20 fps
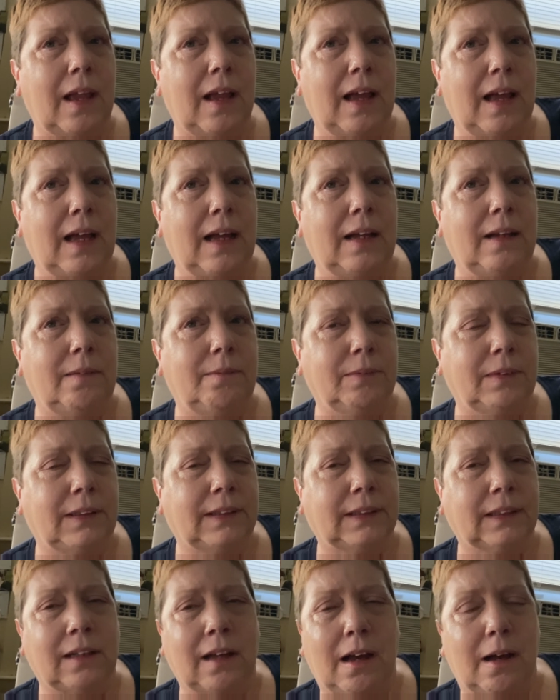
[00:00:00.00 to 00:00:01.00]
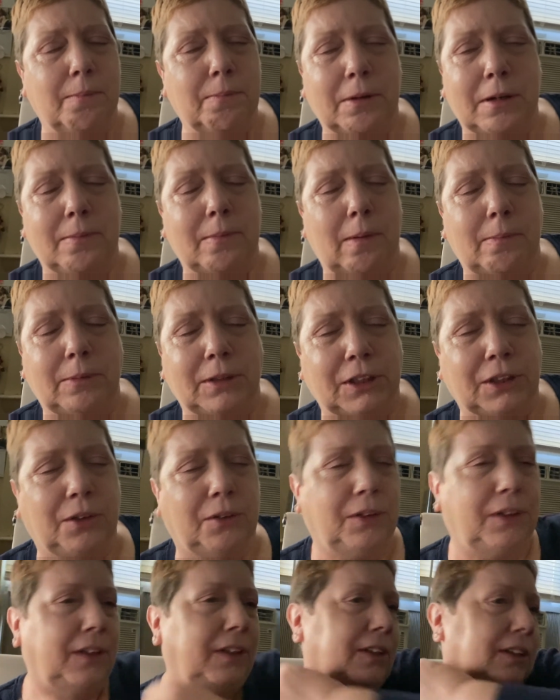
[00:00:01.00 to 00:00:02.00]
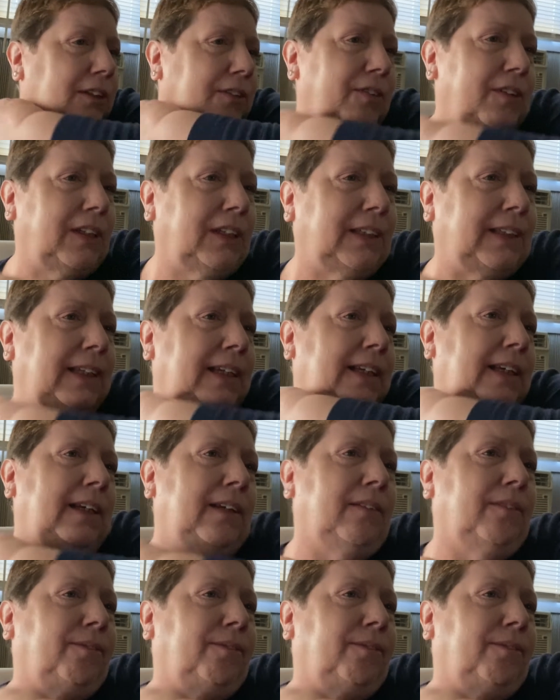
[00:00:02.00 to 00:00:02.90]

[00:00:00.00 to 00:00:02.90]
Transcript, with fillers: because I can't put them on my shoulder because of the silly